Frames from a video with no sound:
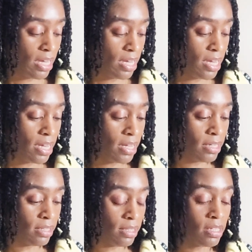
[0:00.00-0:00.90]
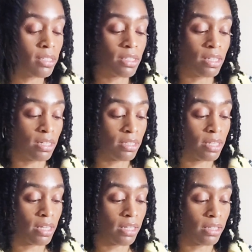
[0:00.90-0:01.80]
And this is going to
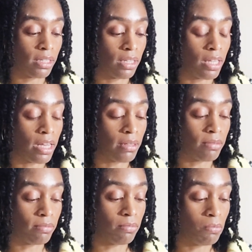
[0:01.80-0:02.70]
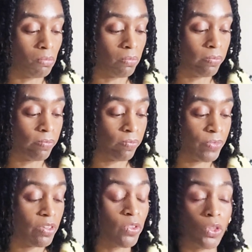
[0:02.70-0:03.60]
take a lot,
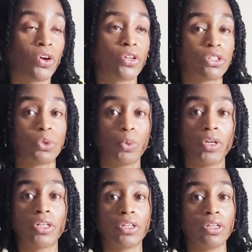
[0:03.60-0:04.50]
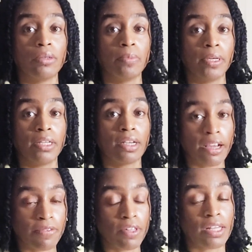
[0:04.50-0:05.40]
even longer to work on, but
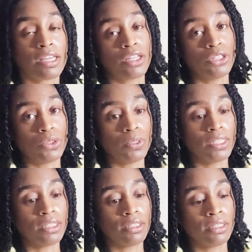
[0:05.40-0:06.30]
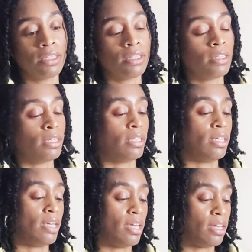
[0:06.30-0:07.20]
I feel like I can do it.
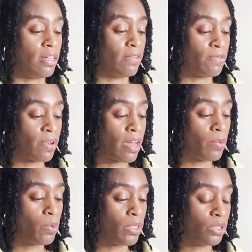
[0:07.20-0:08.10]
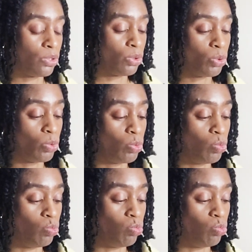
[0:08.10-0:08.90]
And if I want to